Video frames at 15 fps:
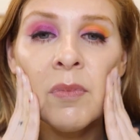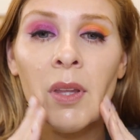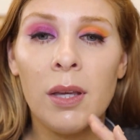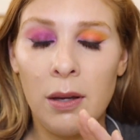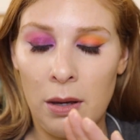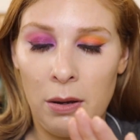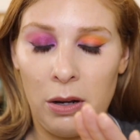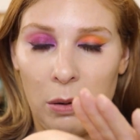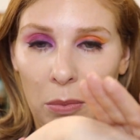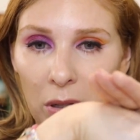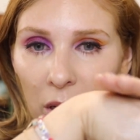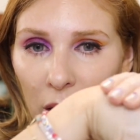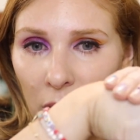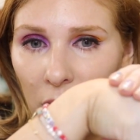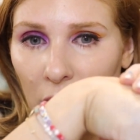I'm gonna put
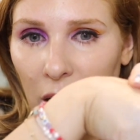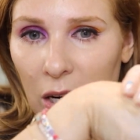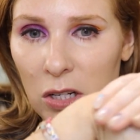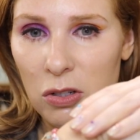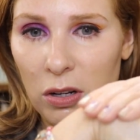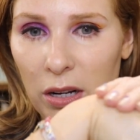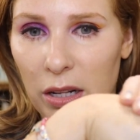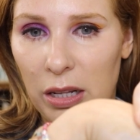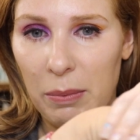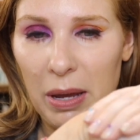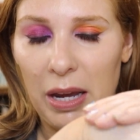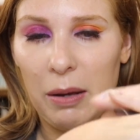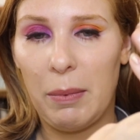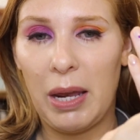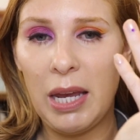that extra on the
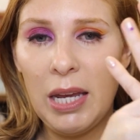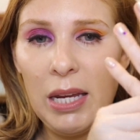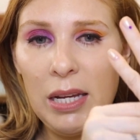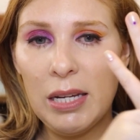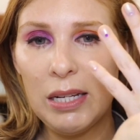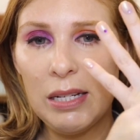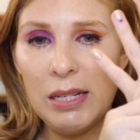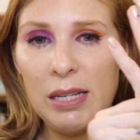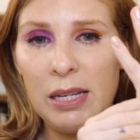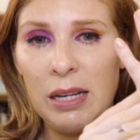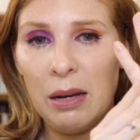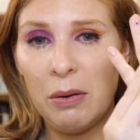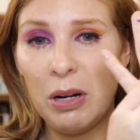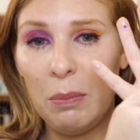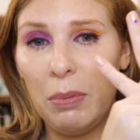back of my hands.
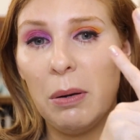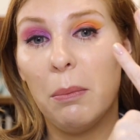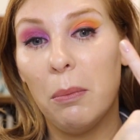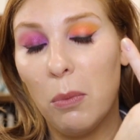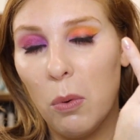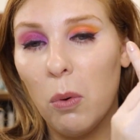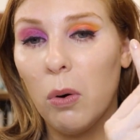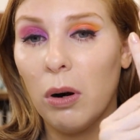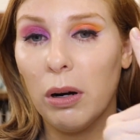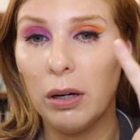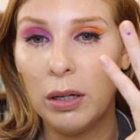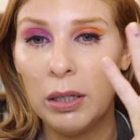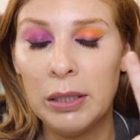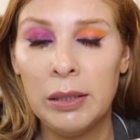I'm gonna put more